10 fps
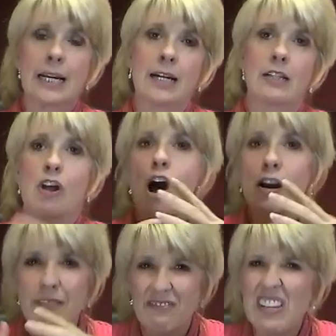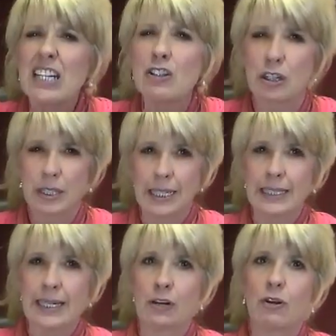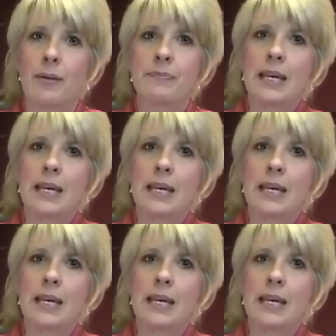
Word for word: uh, long fingers, etc.